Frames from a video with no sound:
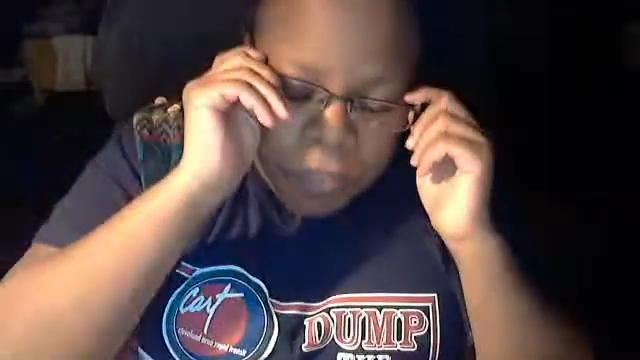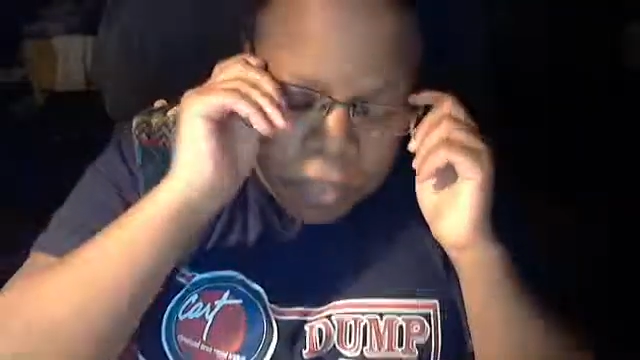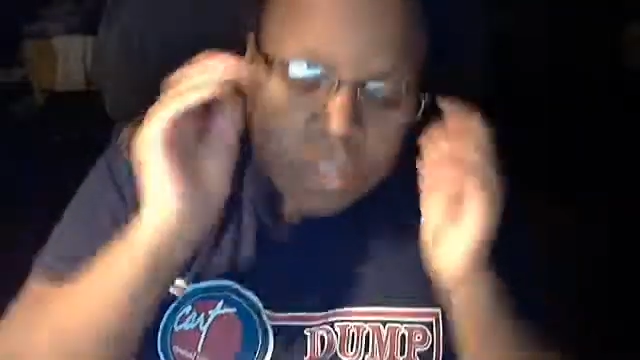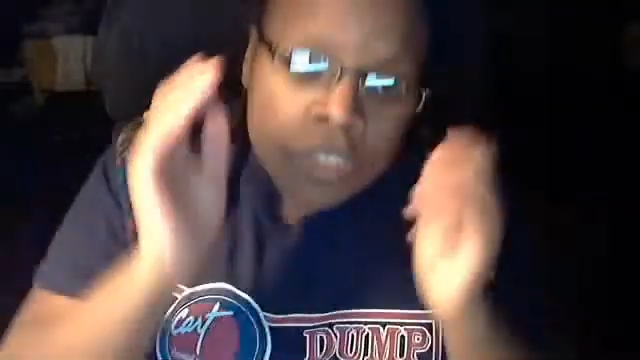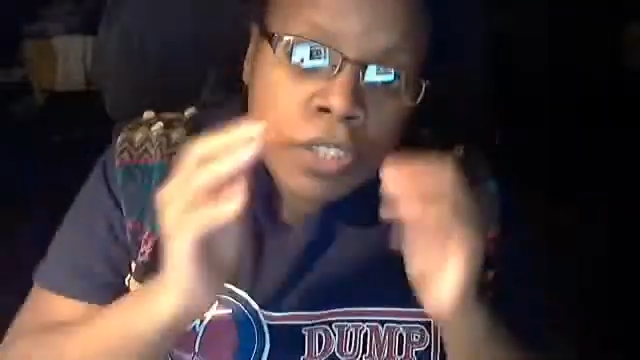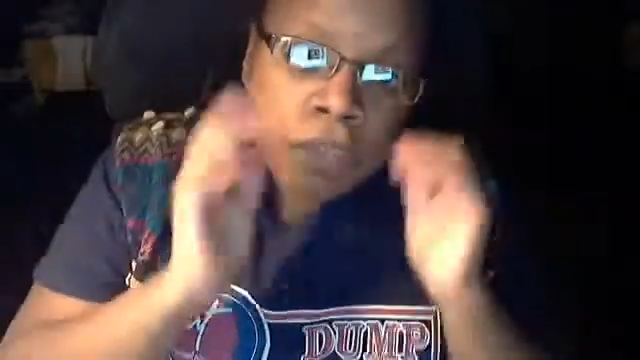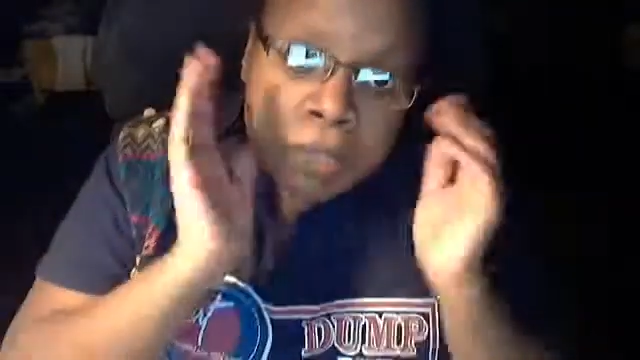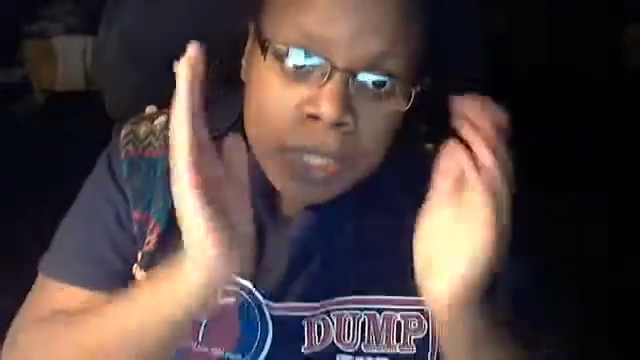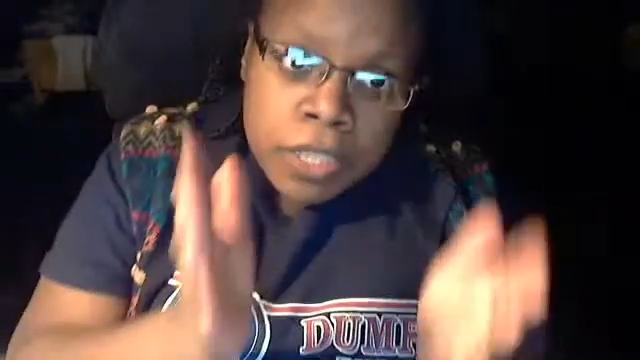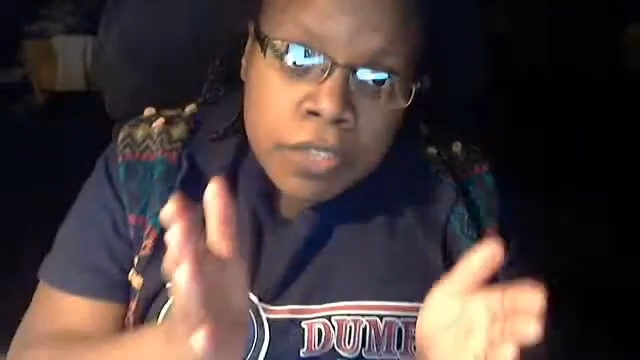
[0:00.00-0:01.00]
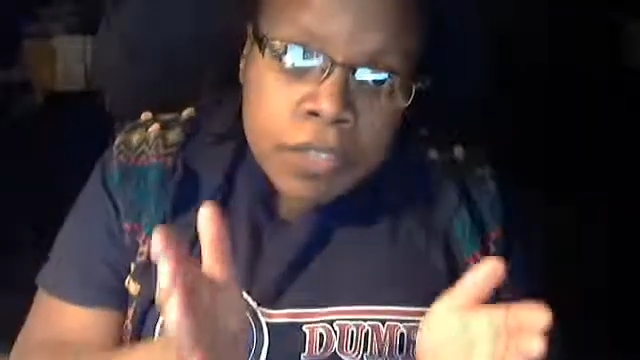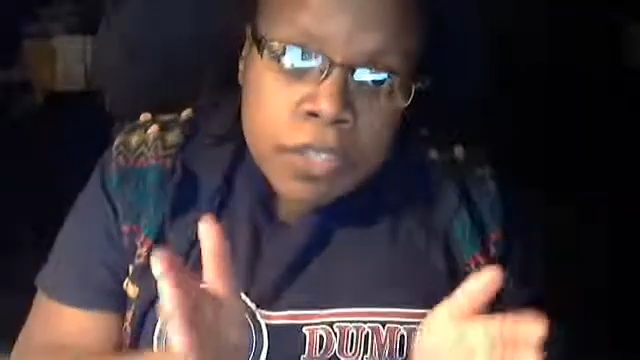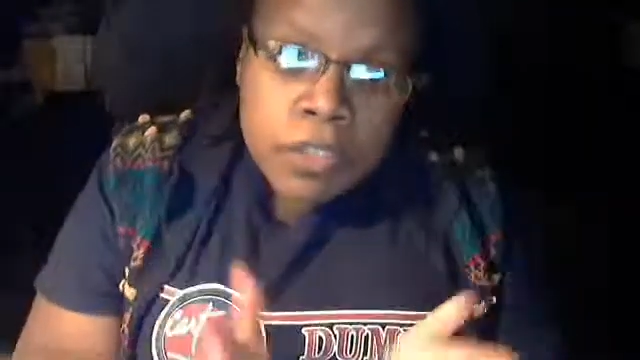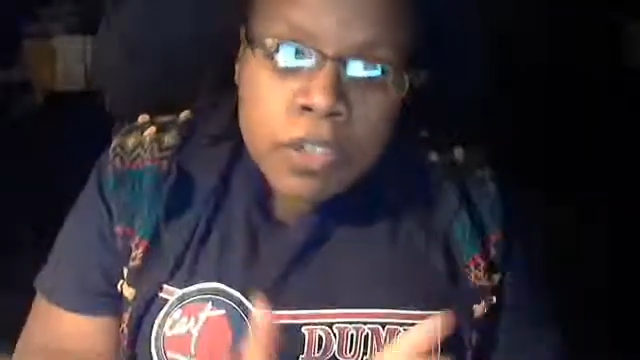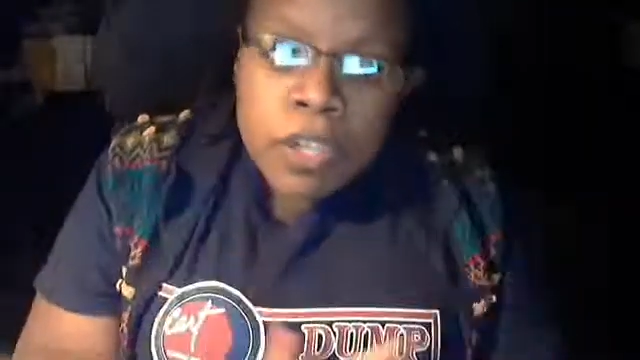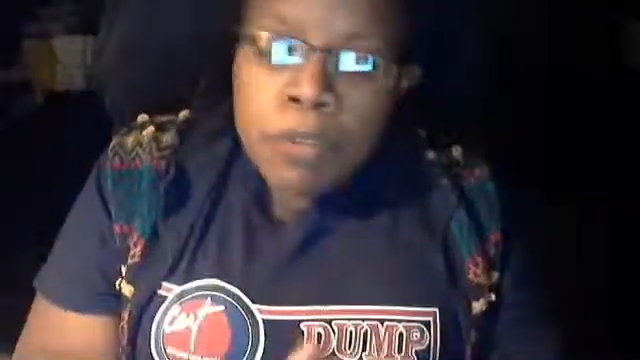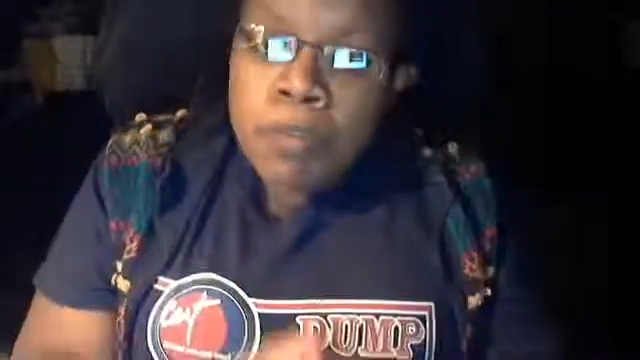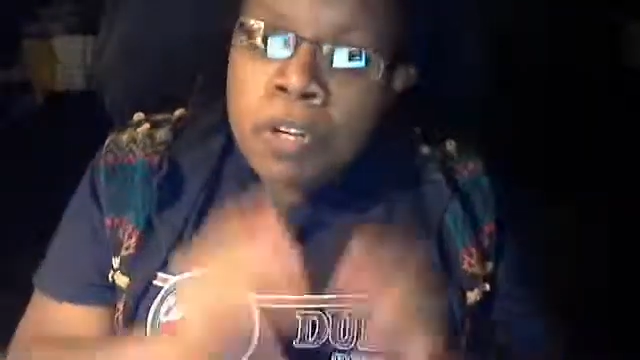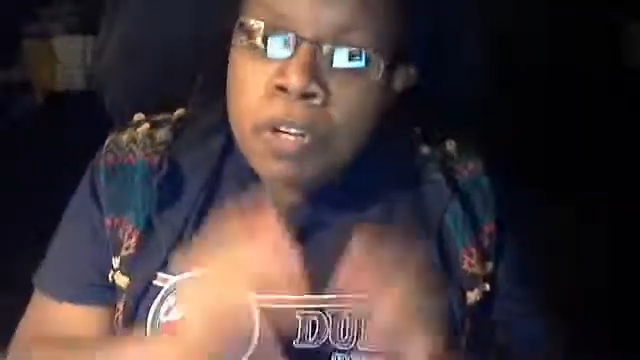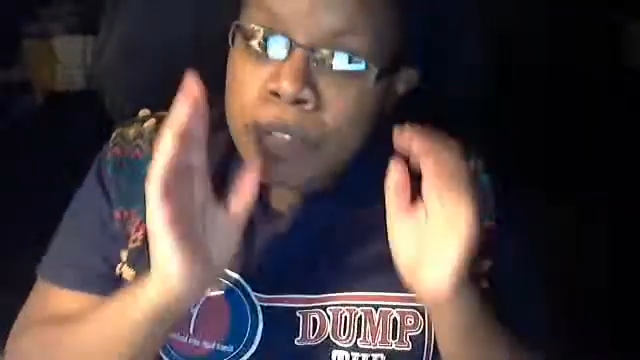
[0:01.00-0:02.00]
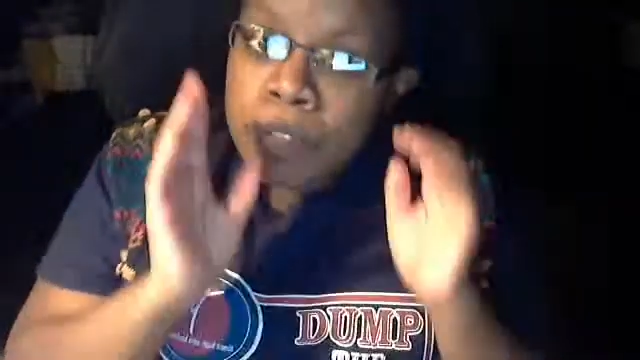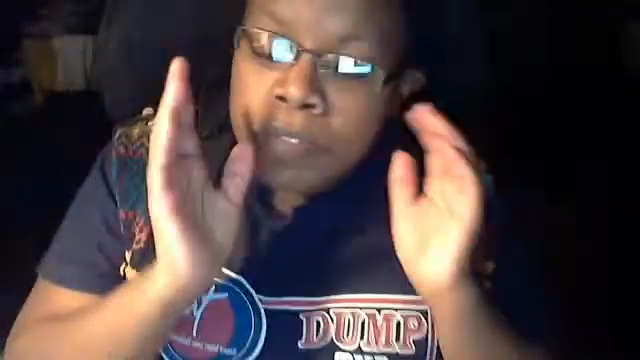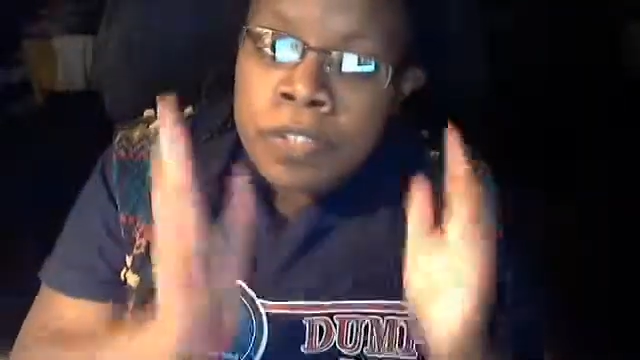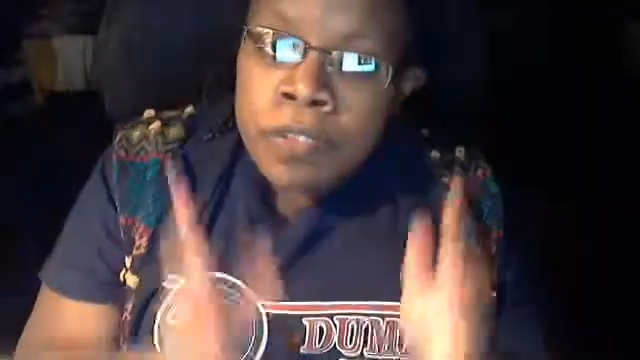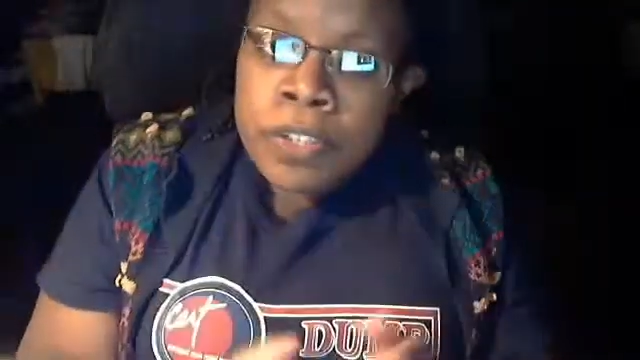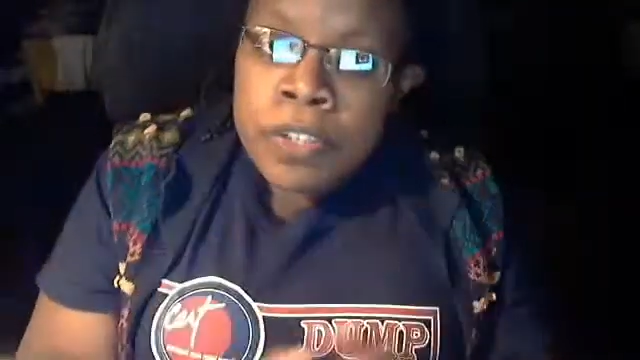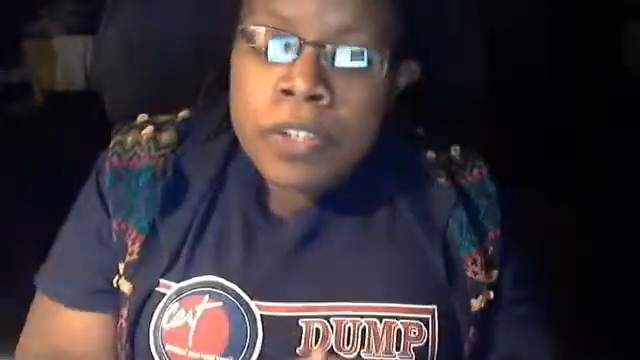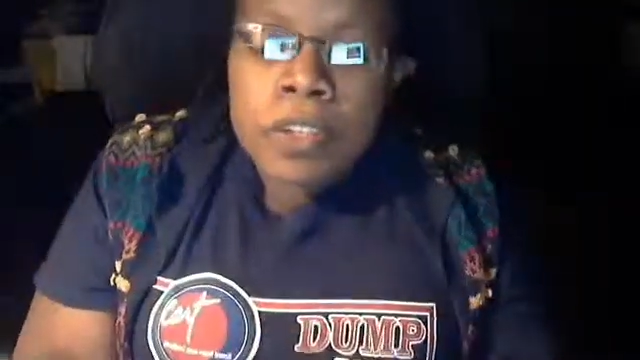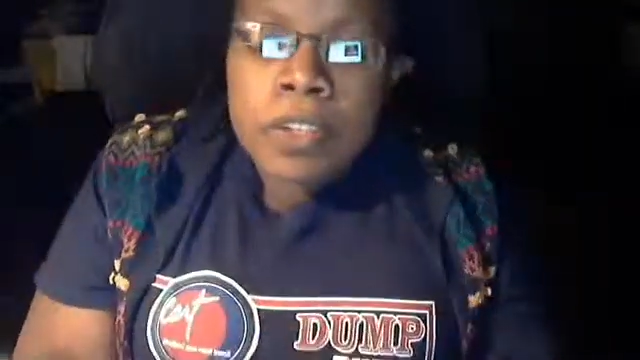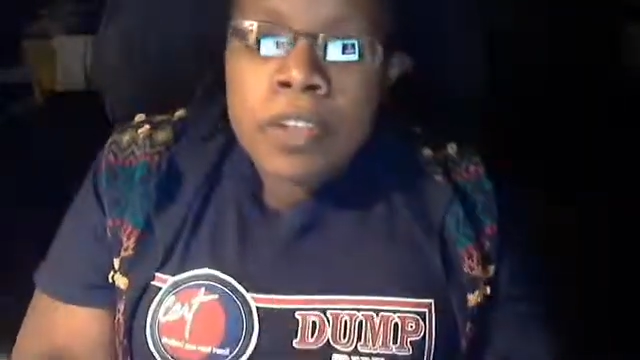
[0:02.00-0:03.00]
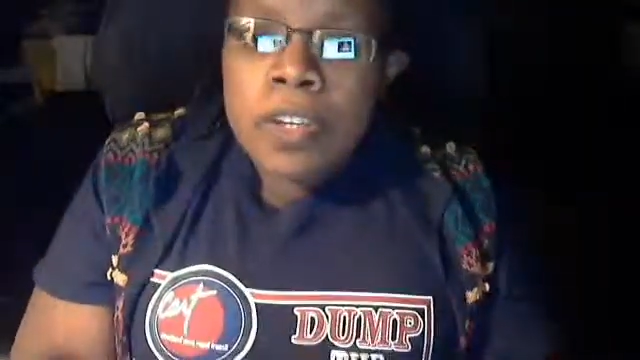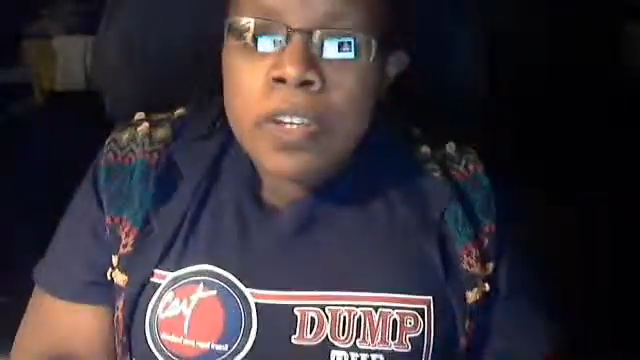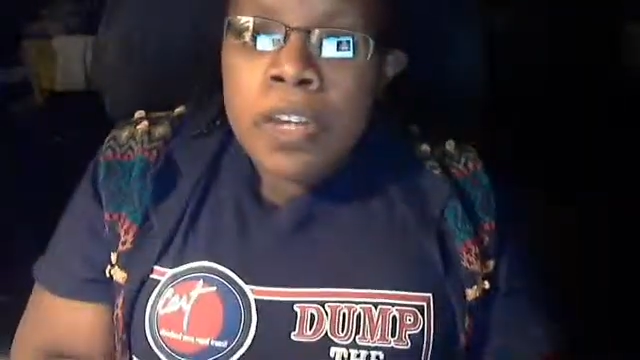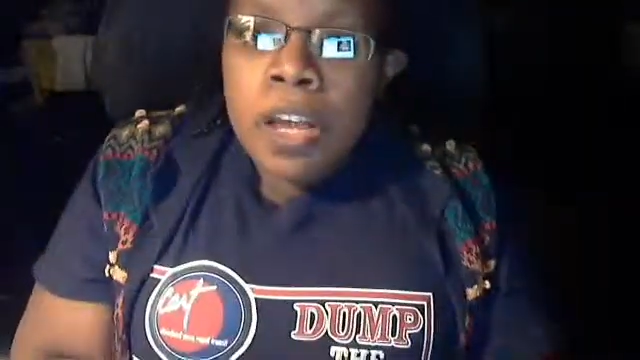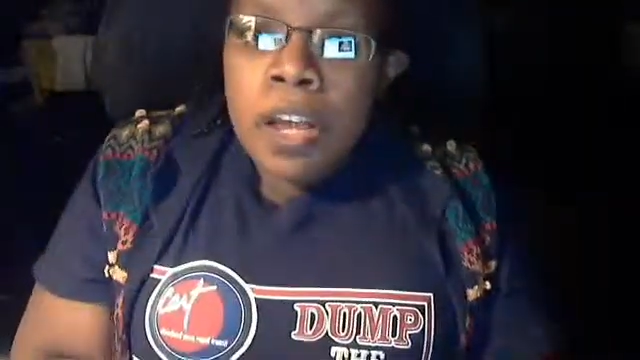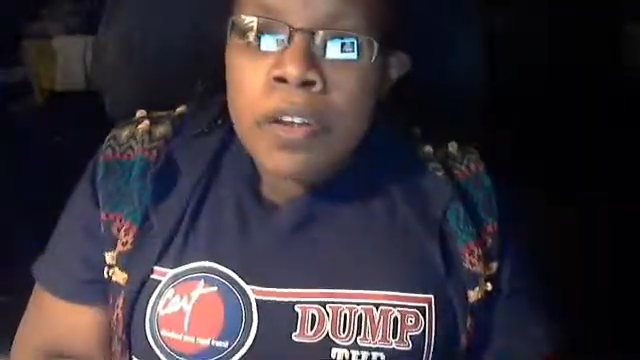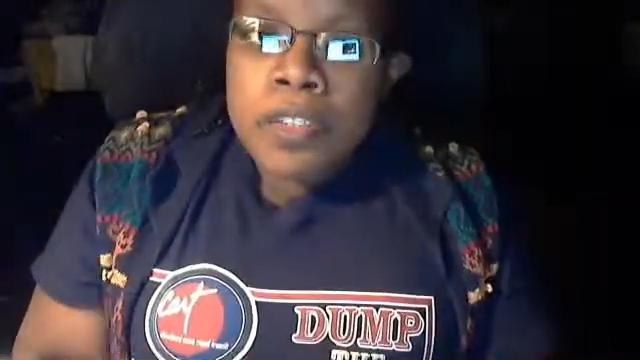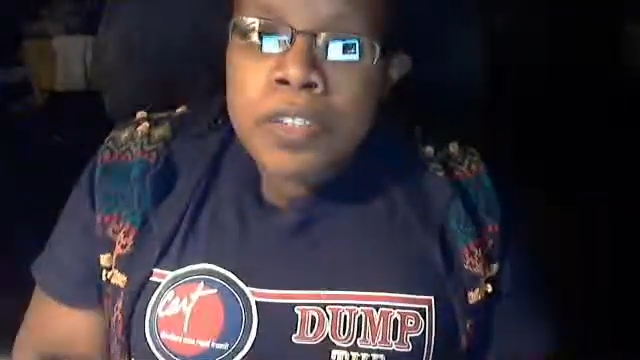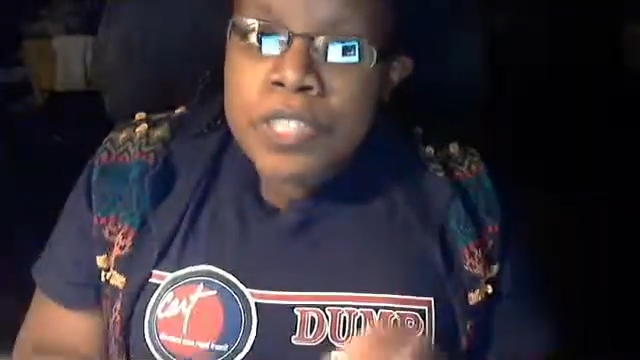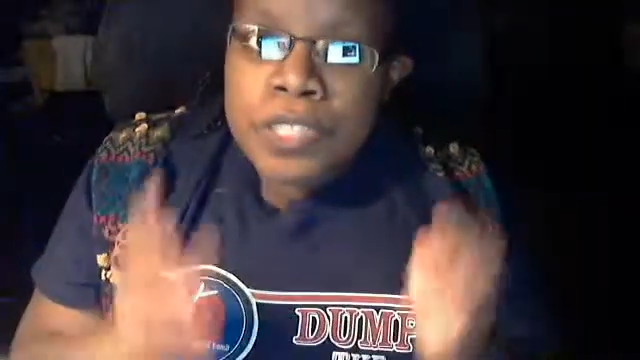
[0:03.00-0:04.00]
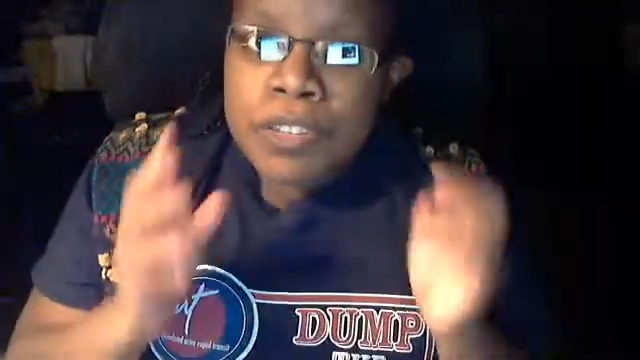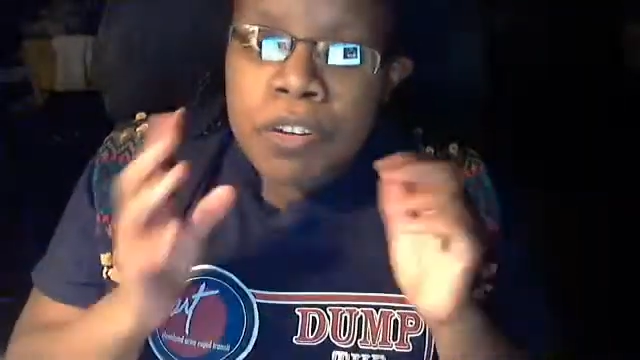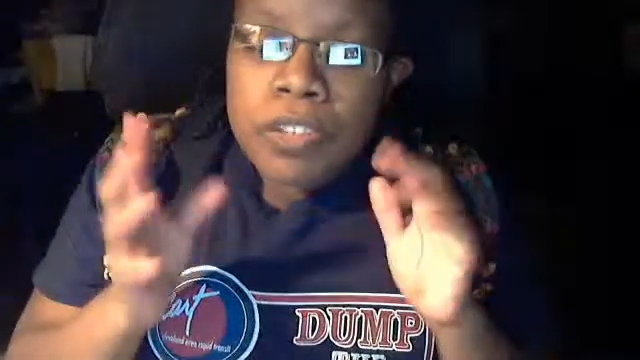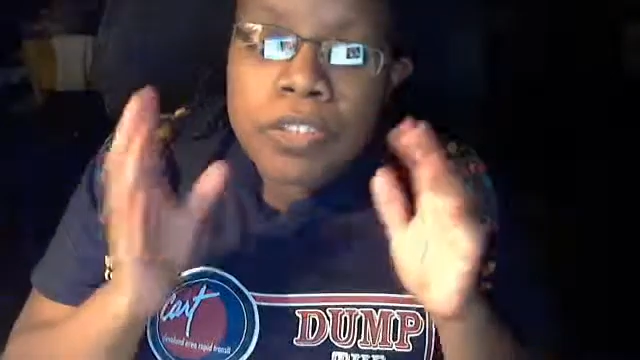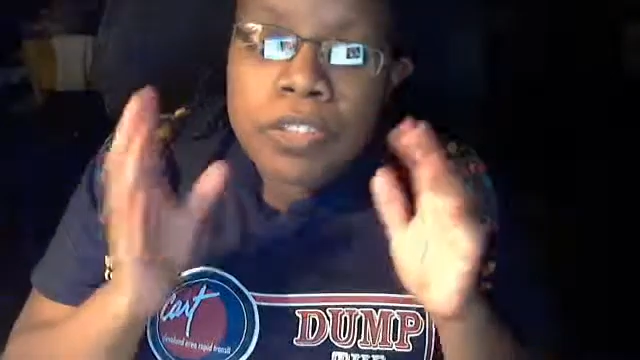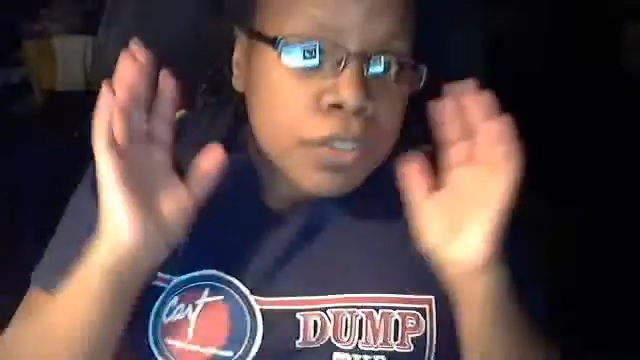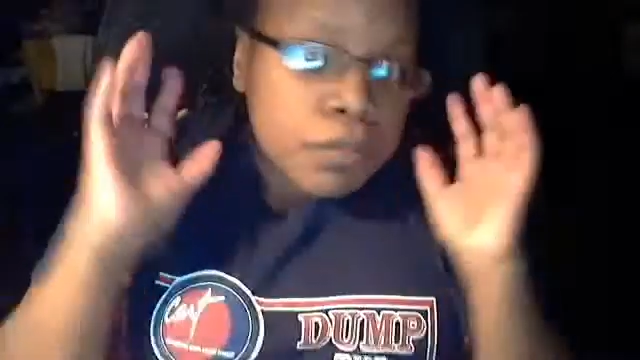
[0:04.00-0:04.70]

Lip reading: she can really give it, and probably would have given it, just as long as it wasn't